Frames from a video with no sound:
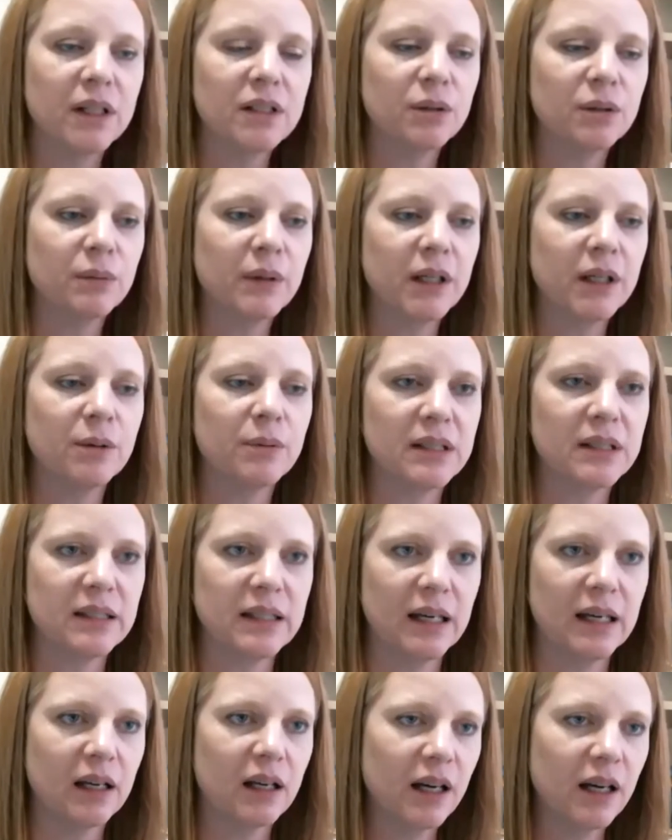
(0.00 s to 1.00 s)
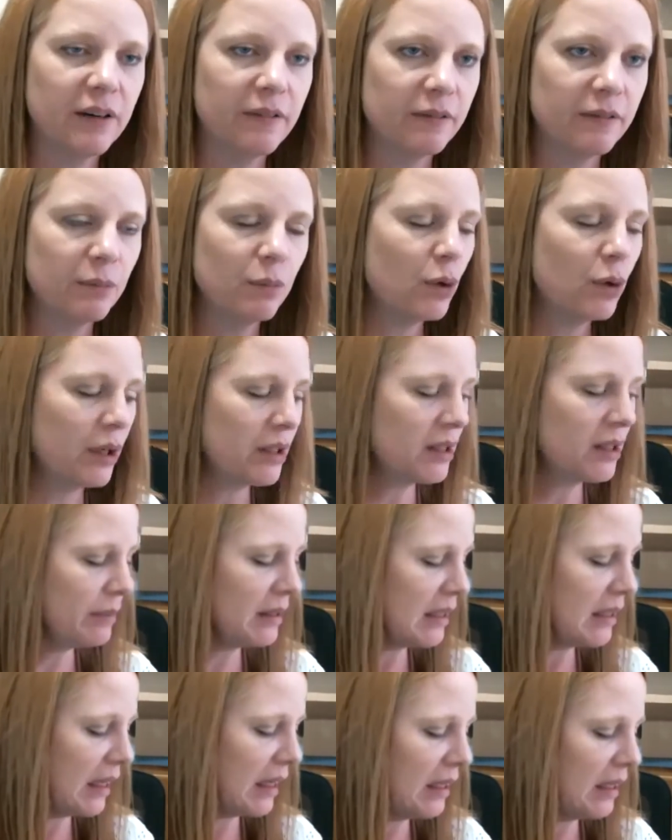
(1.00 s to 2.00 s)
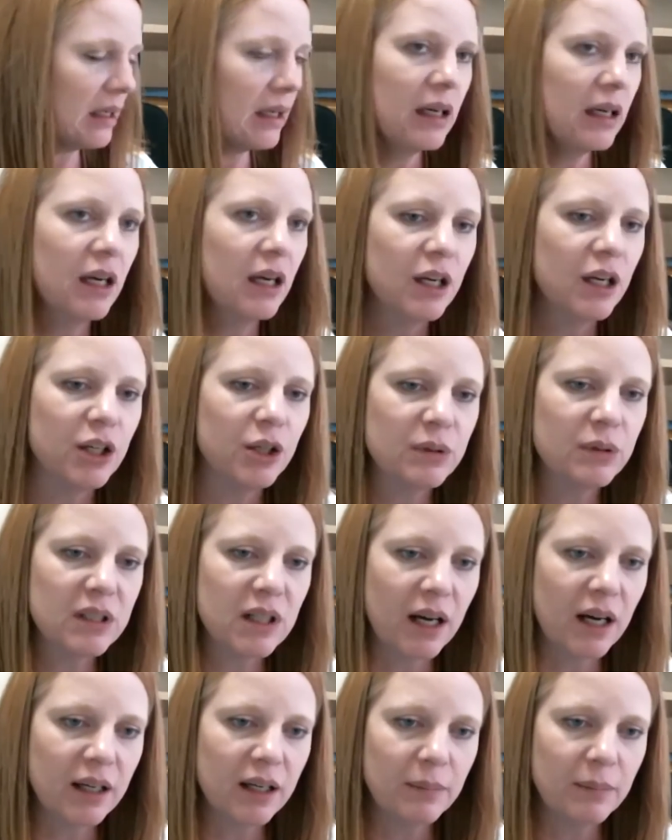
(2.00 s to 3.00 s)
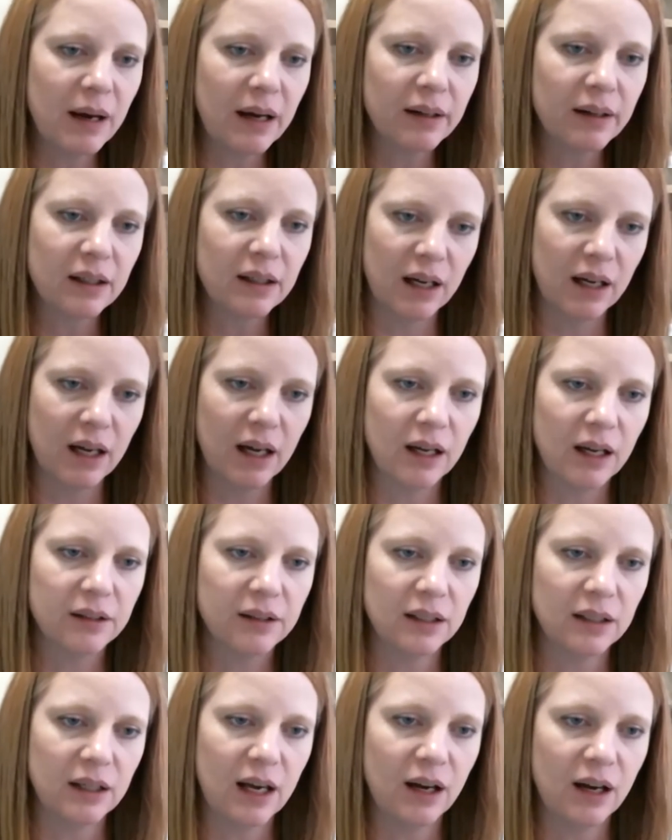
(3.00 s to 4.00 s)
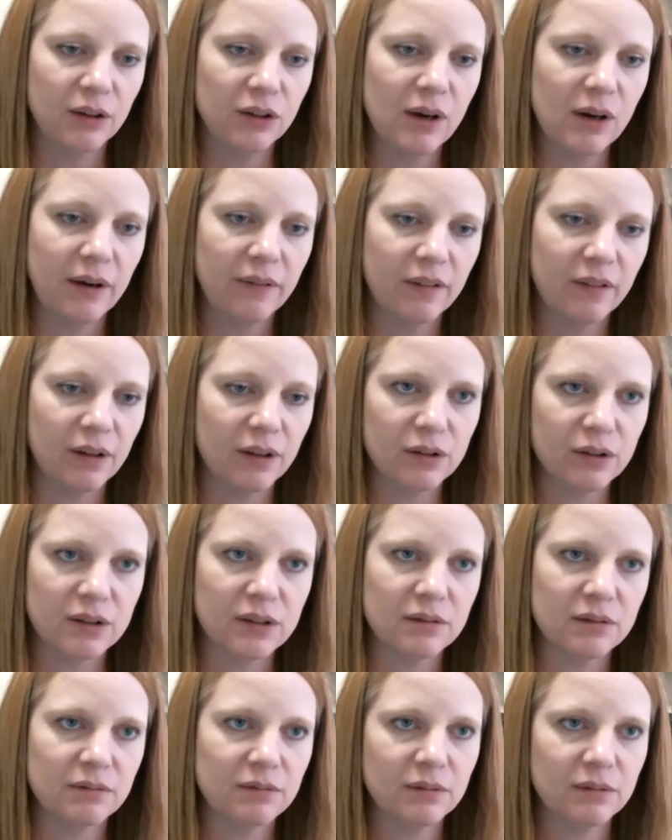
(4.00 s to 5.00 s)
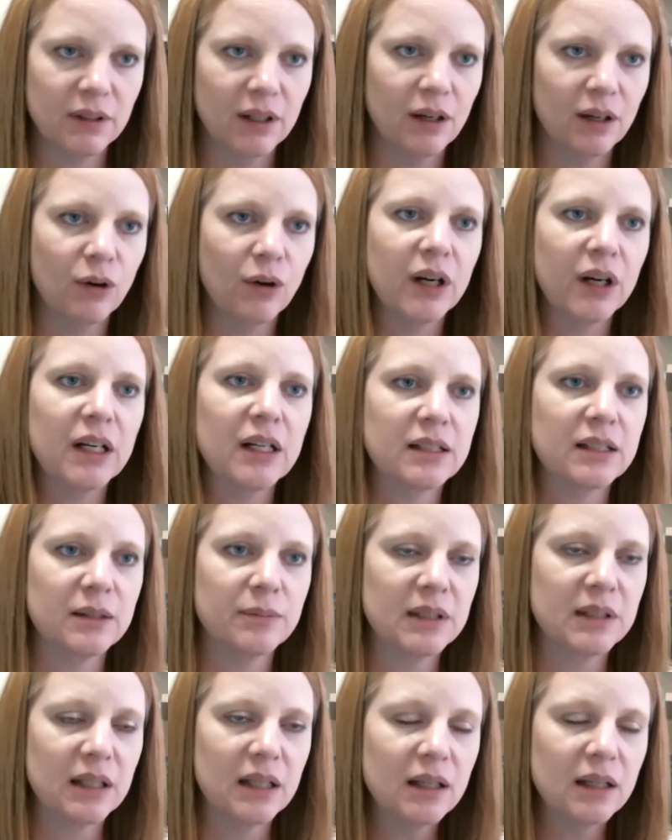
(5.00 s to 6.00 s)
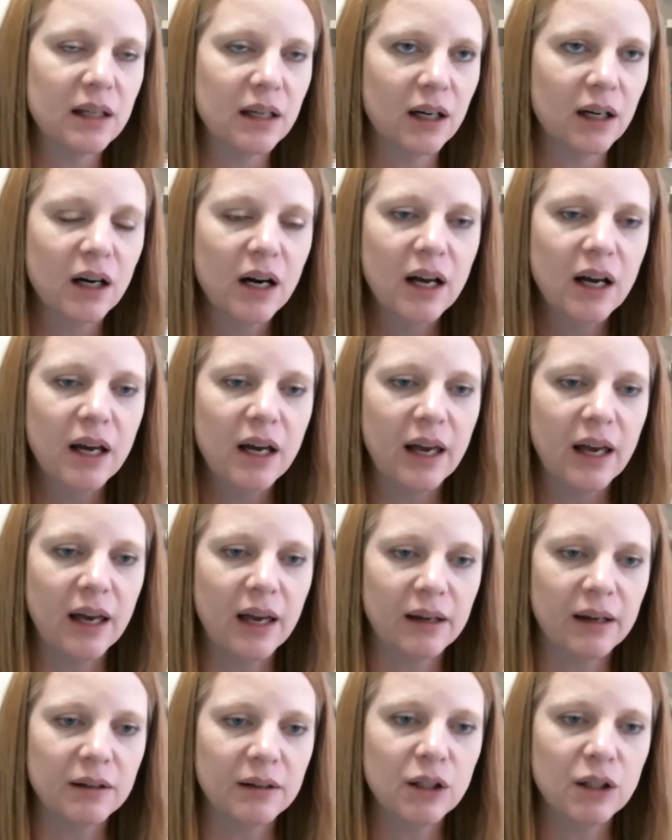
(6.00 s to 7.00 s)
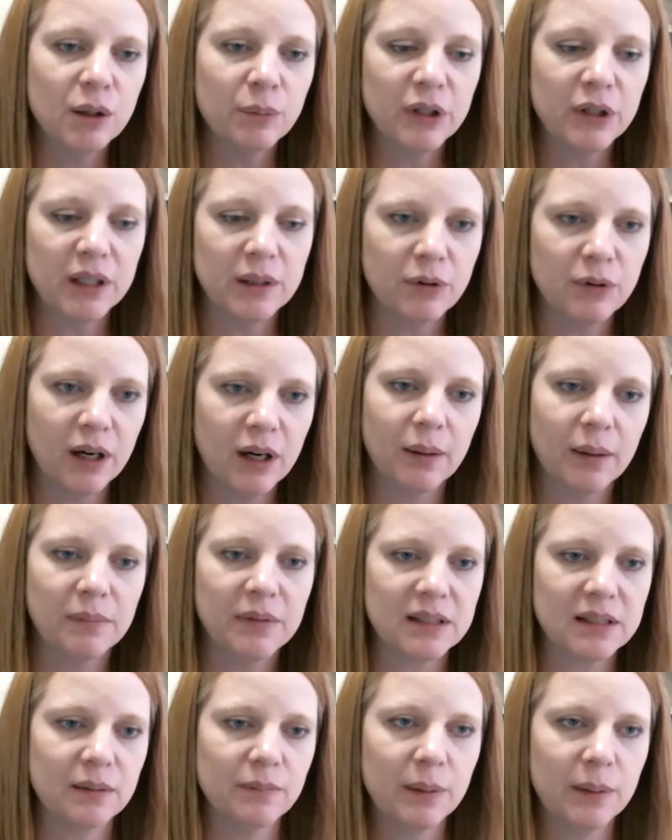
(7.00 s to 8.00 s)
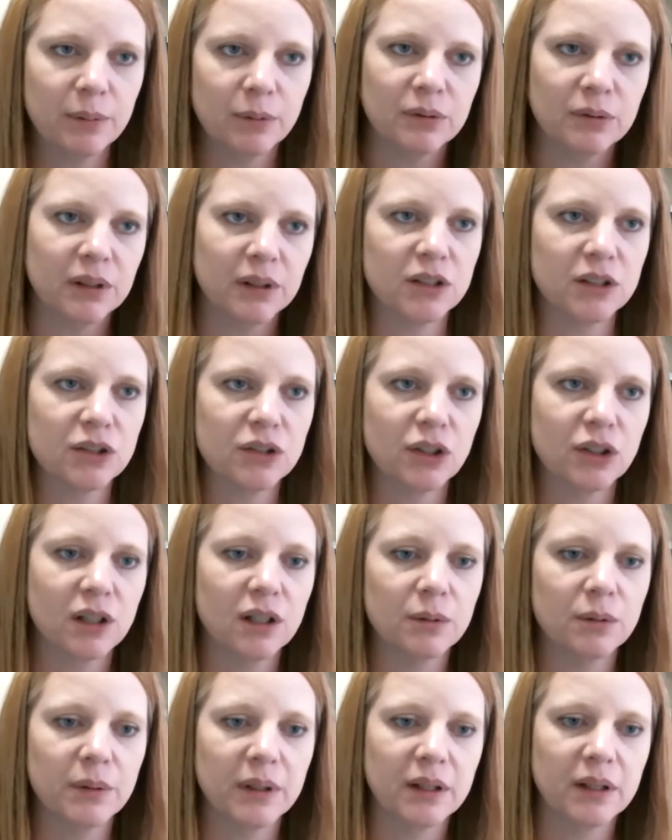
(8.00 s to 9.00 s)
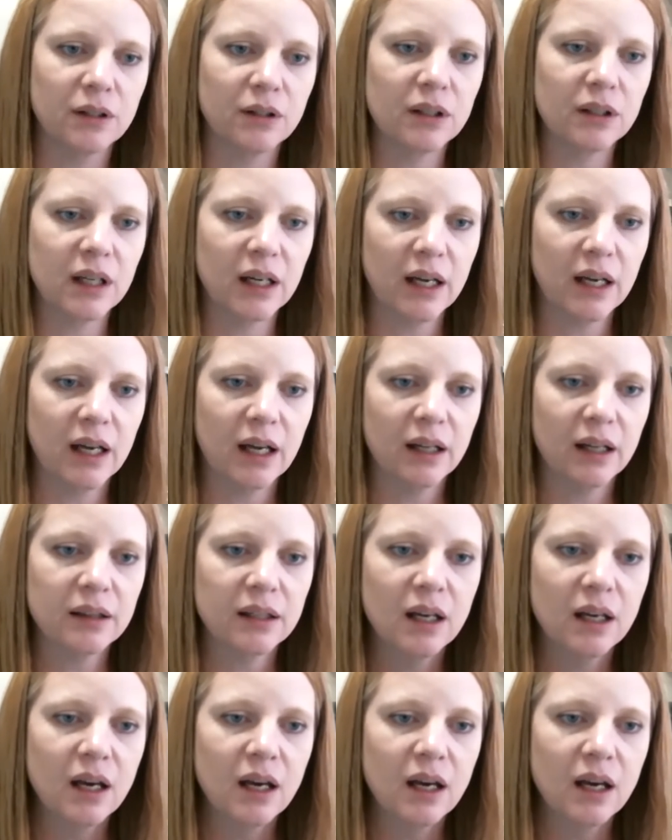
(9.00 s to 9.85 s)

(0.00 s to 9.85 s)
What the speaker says: to what you were saying kind of more at the beginning. You were talking about gut health and how you have all those organisms in there. And, you know, Brittany brought up that some people really struggle with their gut health.